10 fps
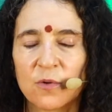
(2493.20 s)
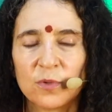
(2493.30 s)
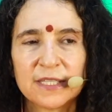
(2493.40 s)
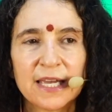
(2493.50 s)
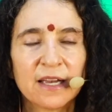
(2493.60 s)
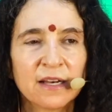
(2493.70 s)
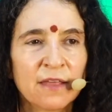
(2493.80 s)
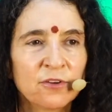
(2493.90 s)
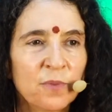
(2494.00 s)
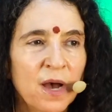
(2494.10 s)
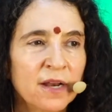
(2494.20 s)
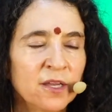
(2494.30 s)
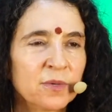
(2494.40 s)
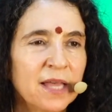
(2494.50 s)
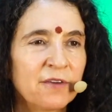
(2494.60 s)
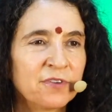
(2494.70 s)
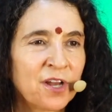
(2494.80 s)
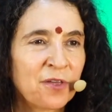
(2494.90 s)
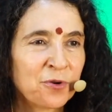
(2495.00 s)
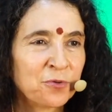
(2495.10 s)
We'll take another body, we'll have
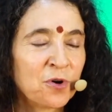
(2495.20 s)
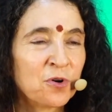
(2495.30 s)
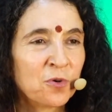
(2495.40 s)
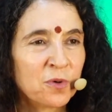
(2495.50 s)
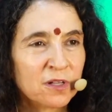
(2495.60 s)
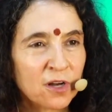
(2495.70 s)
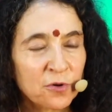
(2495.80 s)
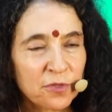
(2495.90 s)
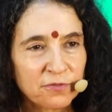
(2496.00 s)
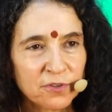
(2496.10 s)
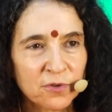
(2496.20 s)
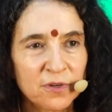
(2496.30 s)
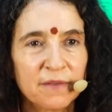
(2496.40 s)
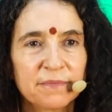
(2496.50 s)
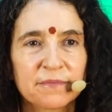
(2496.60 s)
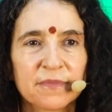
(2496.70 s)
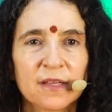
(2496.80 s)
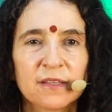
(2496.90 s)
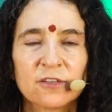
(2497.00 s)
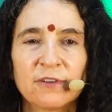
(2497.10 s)
another role, we'll go through
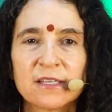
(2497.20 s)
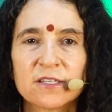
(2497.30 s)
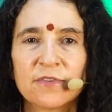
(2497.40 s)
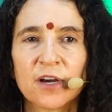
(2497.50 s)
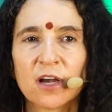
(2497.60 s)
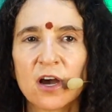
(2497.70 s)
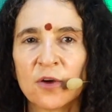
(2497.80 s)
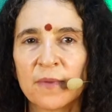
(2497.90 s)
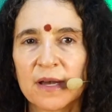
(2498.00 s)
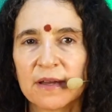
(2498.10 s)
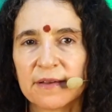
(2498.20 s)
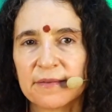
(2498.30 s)
the rest of our karma.